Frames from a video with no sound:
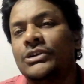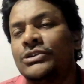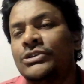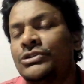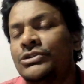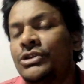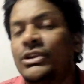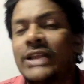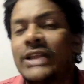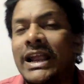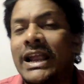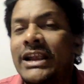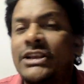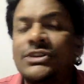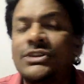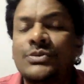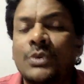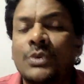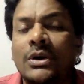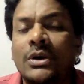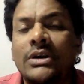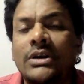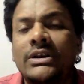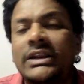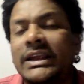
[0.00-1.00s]
So that's
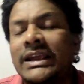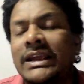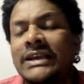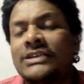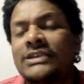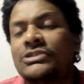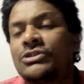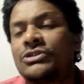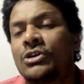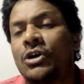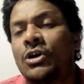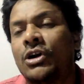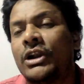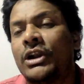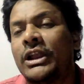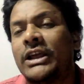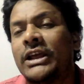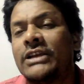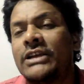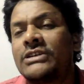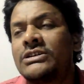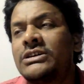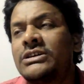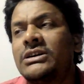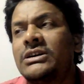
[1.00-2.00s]
what is called
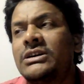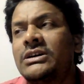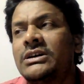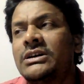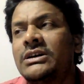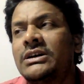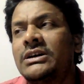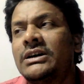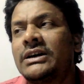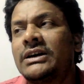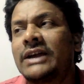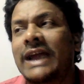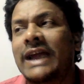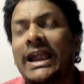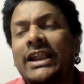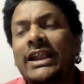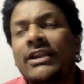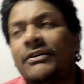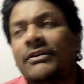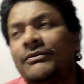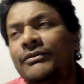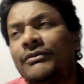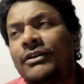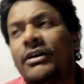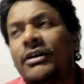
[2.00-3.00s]
as a
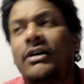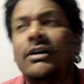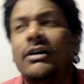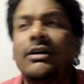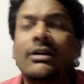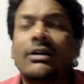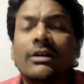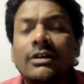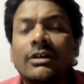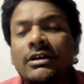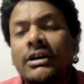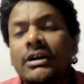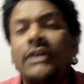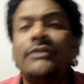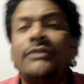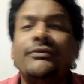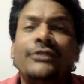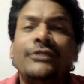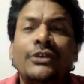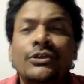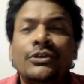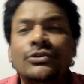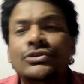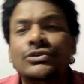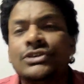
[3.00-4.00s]
kind of a
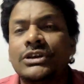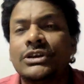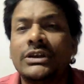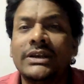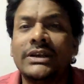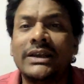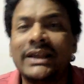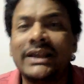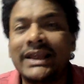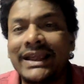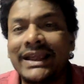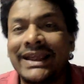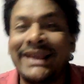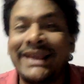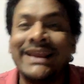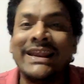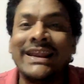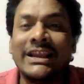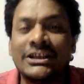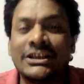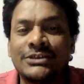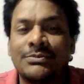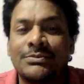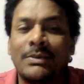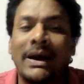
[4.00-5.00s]
confusion in
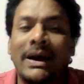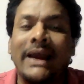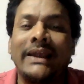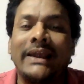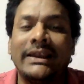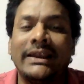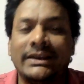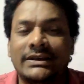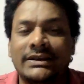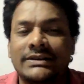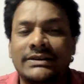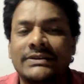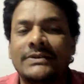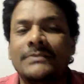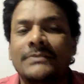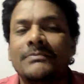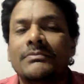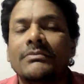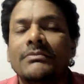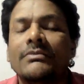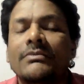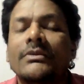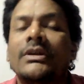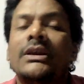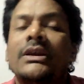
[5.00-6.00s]
his mind,
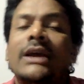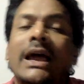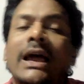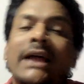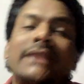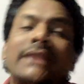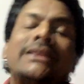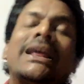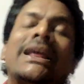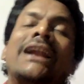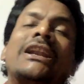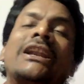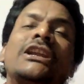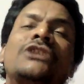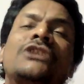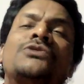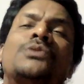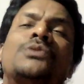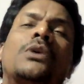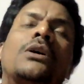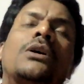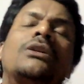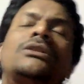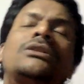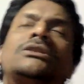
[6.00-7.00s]
and that
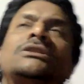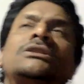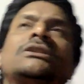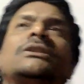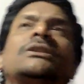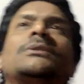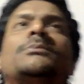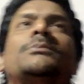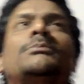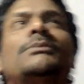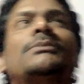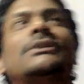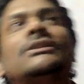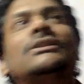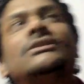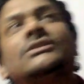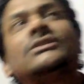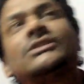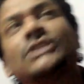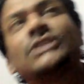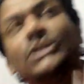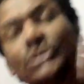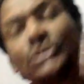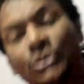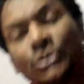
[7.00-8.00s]
is what
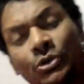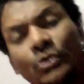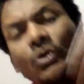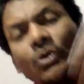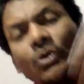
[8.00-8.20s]
means um,